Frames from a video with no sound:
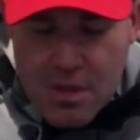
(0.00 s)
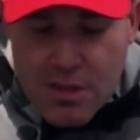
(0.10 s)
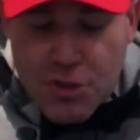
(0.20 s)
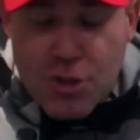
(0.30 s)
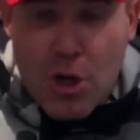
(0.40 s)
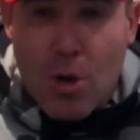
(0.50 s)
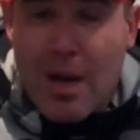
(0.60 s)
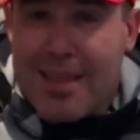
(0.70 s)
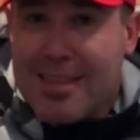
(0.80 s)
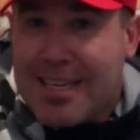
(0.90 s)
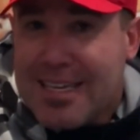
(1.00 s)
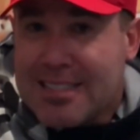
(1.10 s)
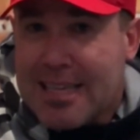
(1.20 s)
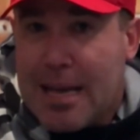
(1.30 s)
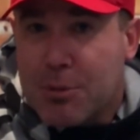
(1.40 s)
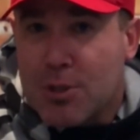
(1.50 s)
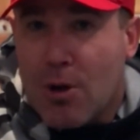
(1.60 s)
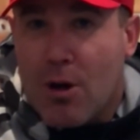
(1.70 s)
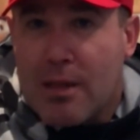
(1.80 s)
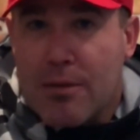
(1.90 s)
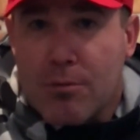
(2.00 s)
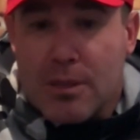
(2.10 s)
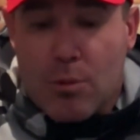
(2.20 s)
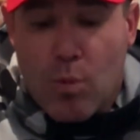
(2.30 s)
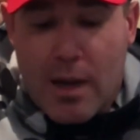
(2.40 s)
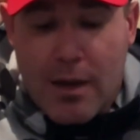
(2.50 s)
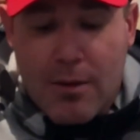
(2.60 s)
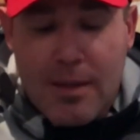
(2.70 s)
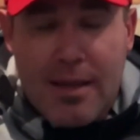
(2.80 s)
So I think he's captured all that really well.